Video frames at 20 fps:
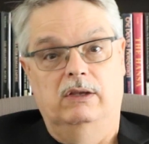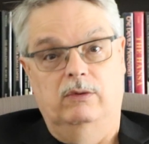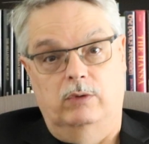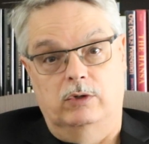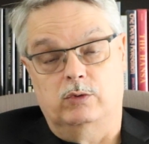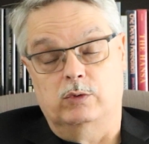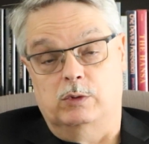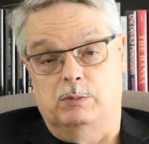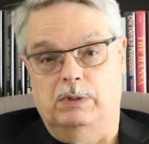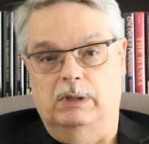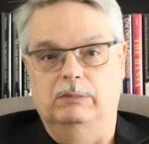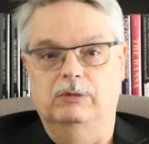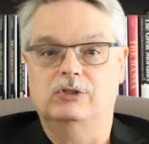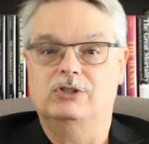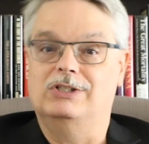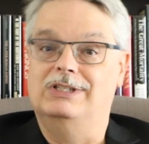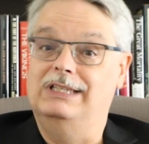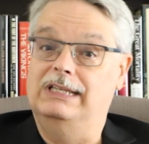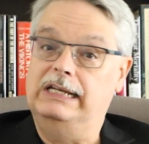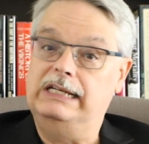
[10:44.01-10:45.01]
which was
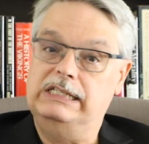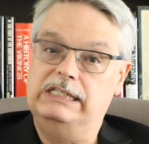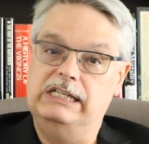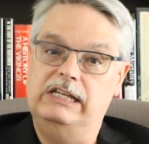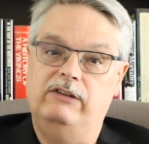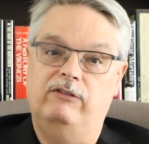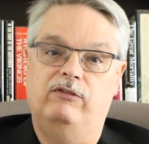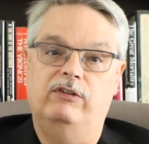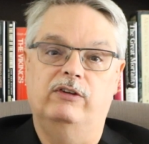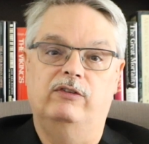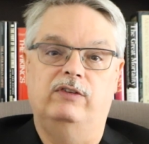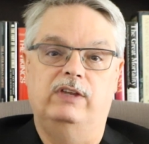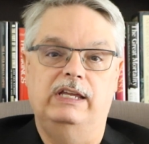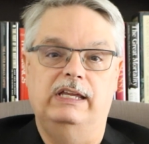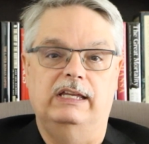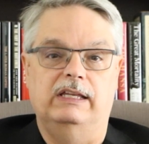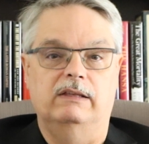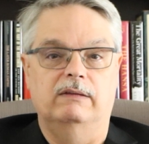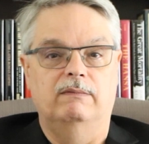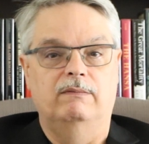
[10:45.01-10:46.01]
published in
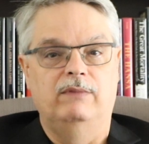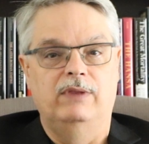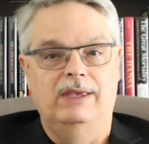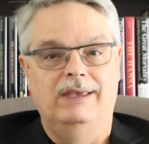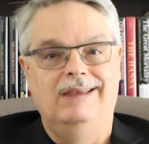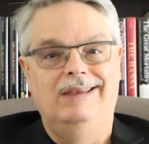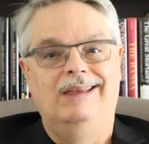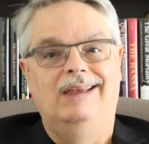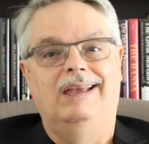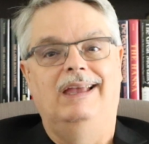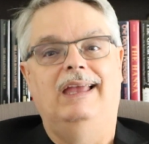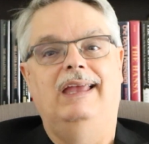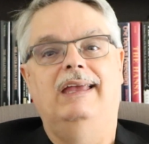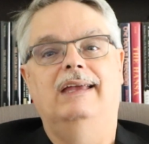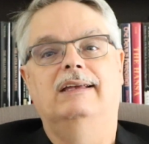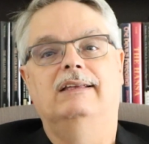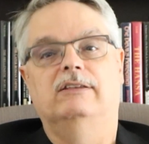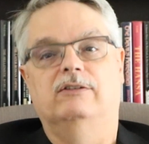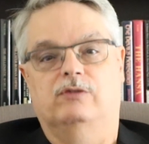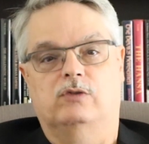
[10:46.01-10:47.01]
1915.
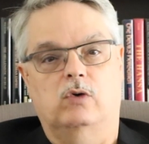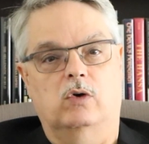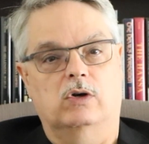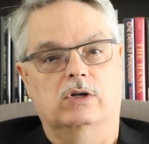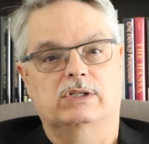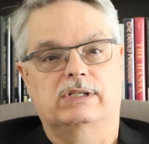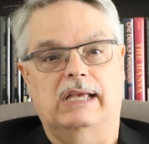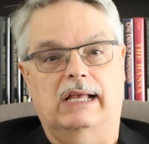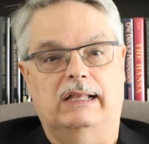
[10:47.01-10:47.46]
And, of course,